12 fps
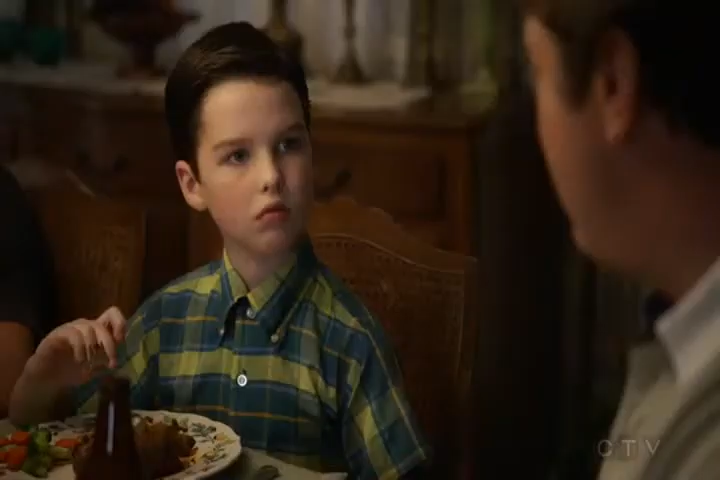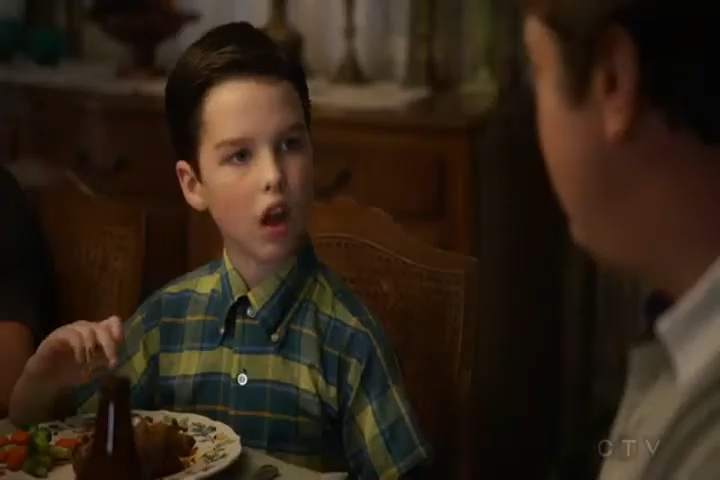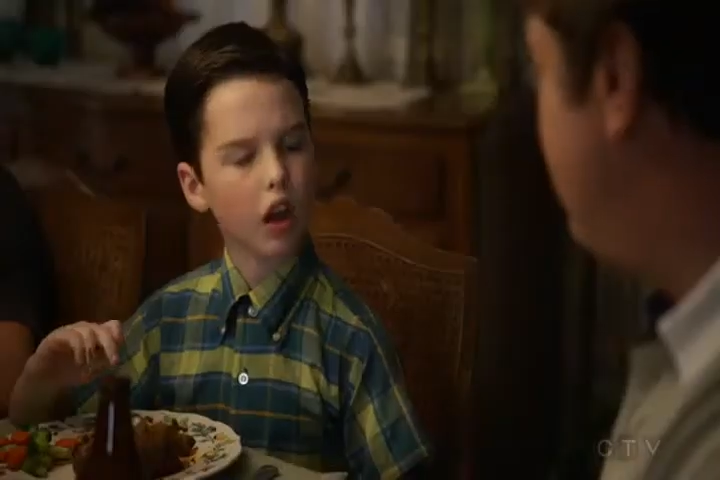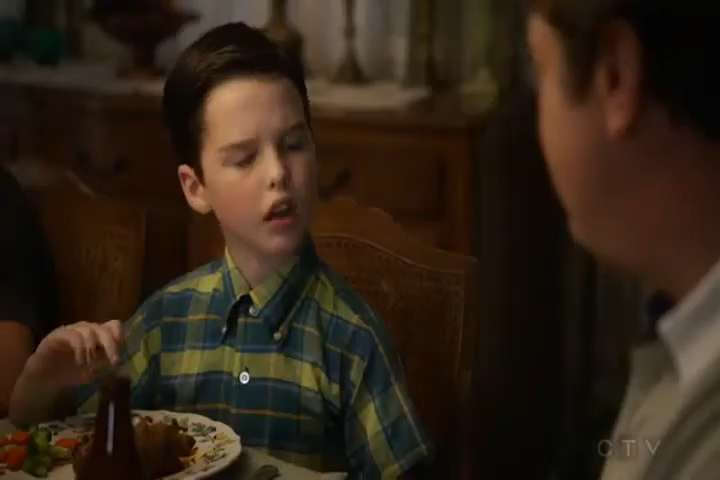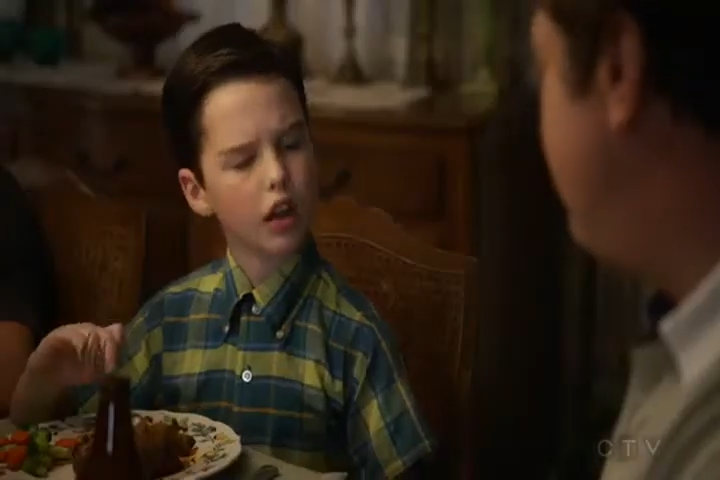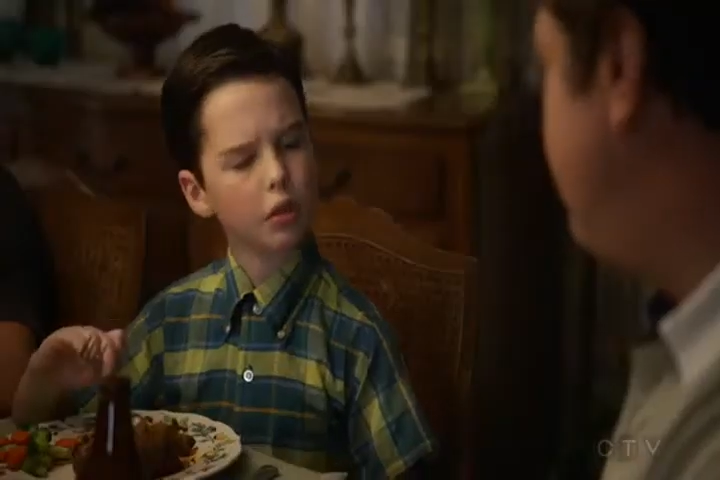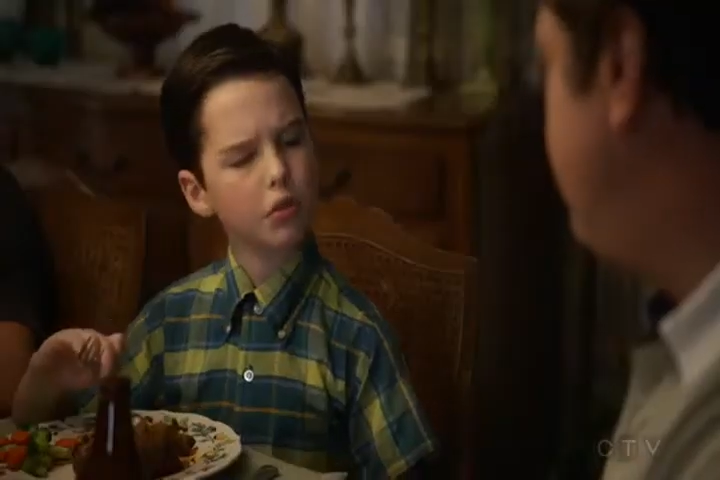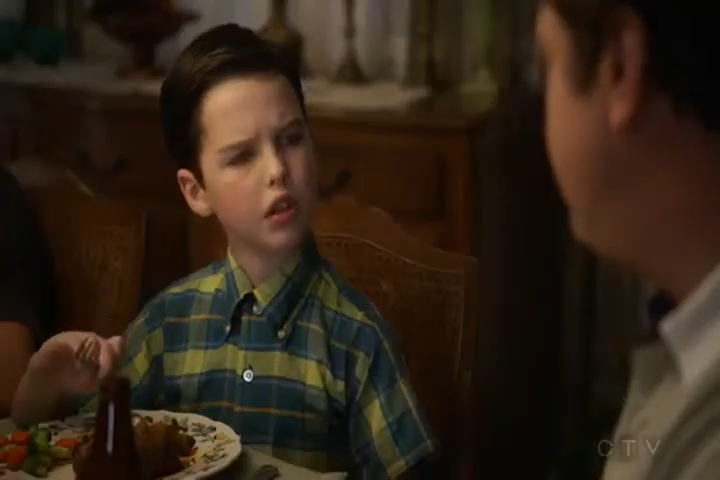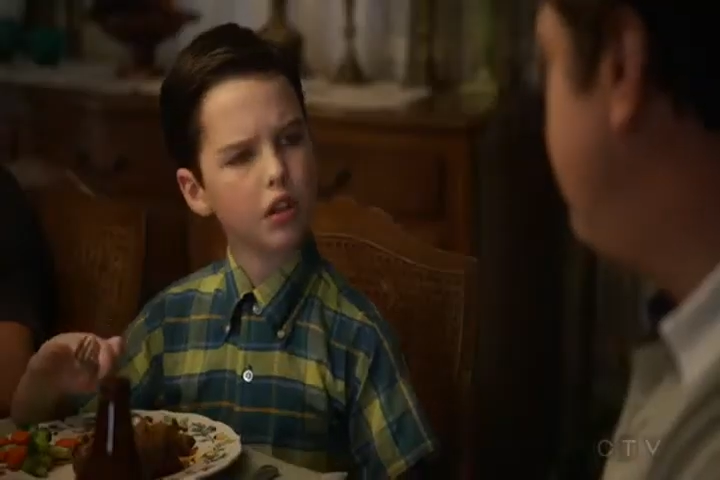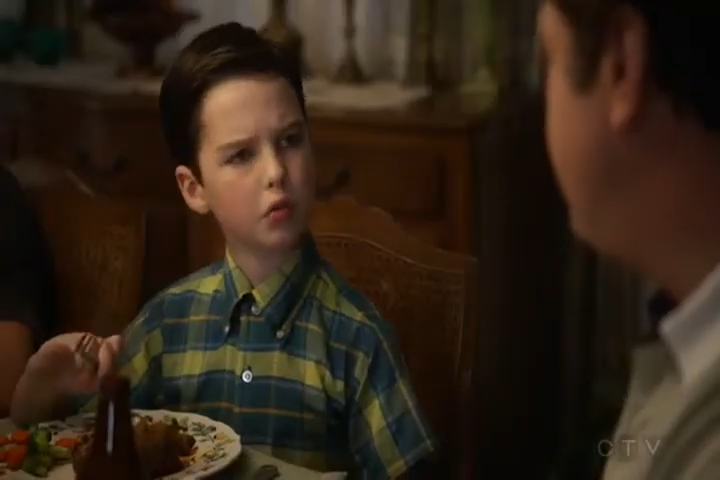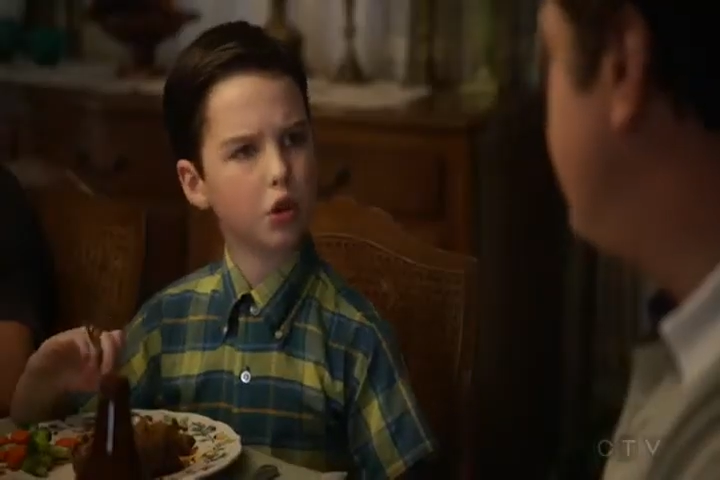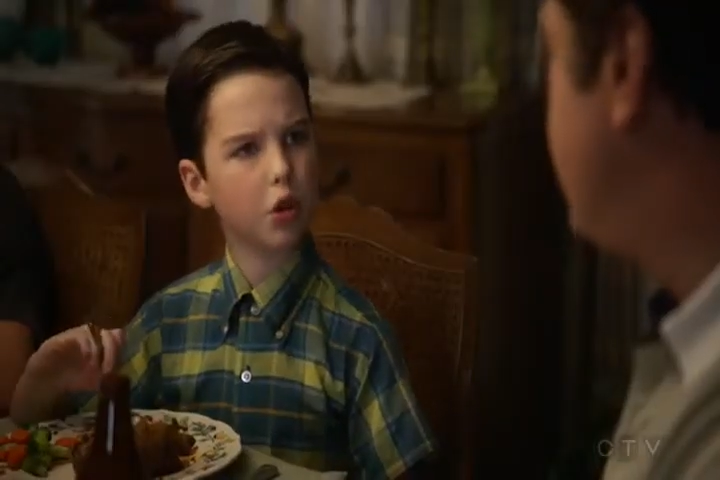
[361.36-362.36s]
I can't
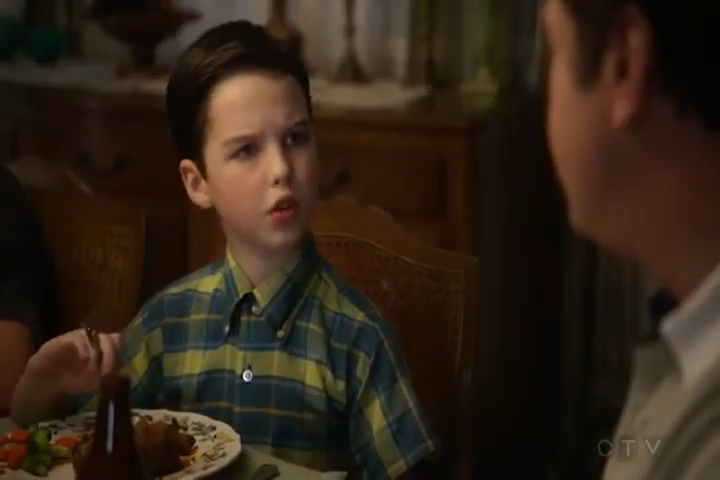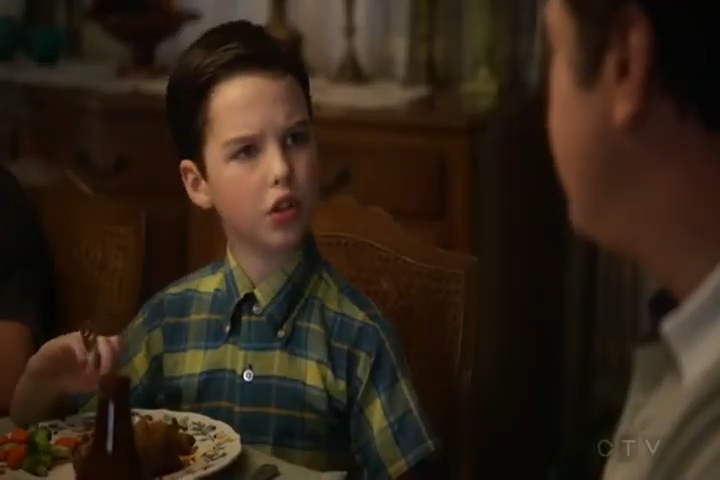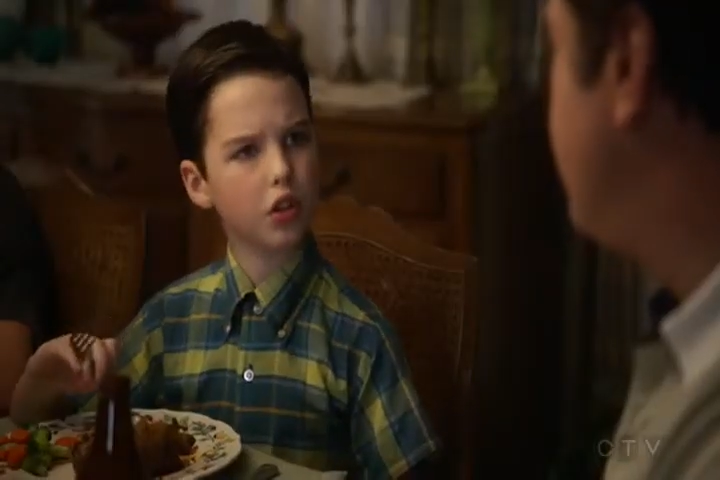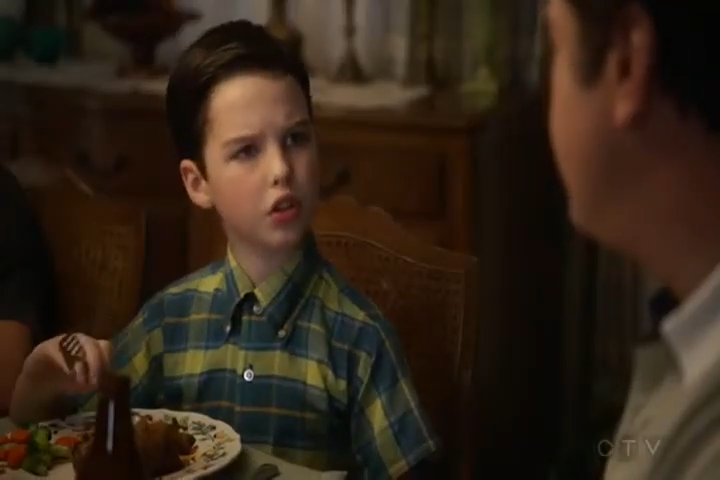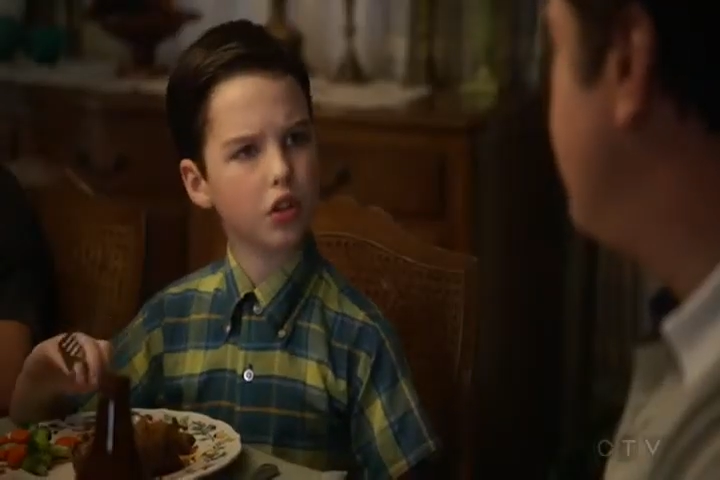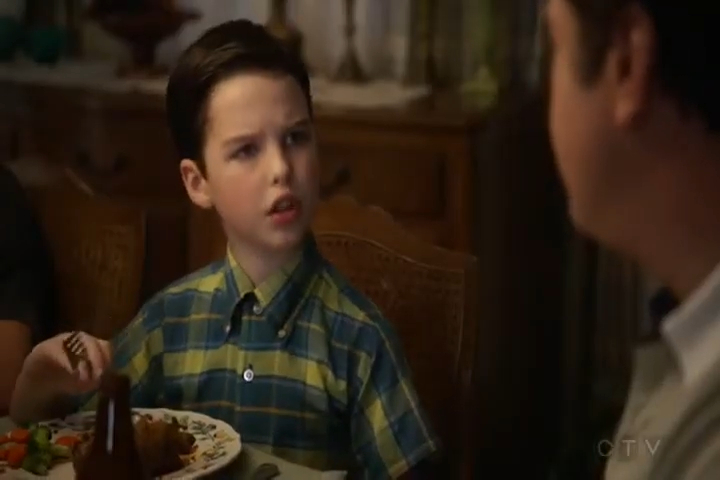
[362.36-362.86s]
believe we're going to see